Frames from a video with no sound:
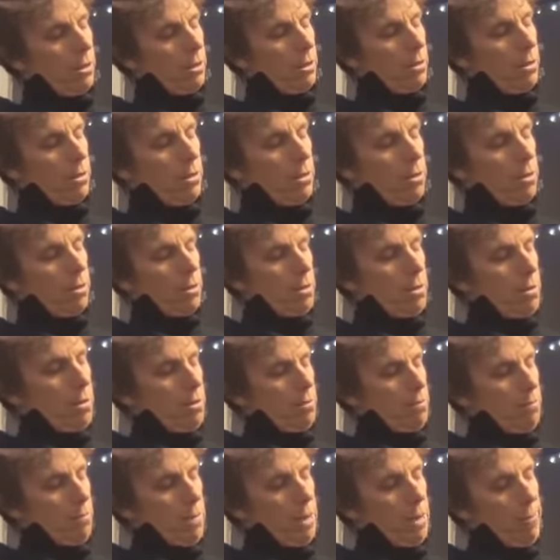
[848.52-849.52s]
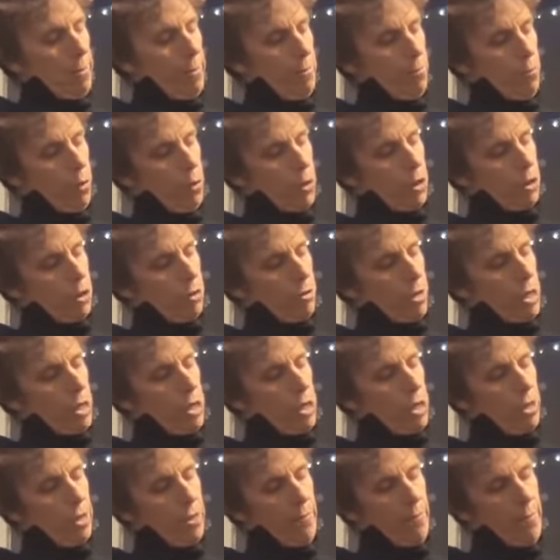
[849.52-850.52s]
little, maybe more stretch
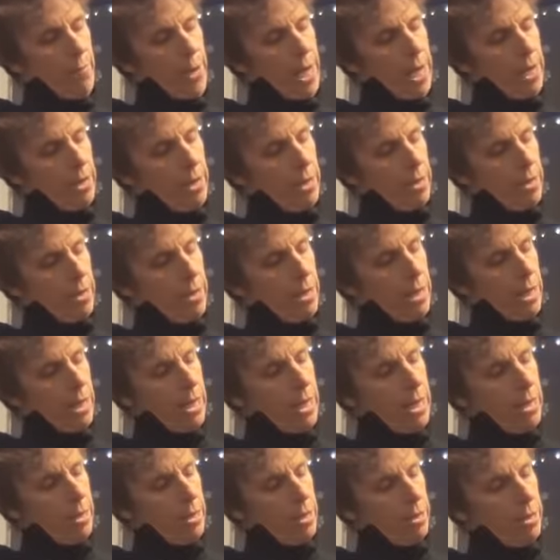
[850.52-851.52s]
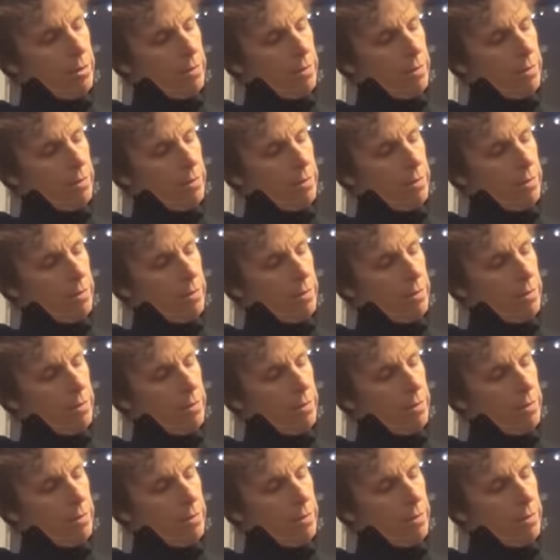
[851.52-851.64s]
in the back of the neck.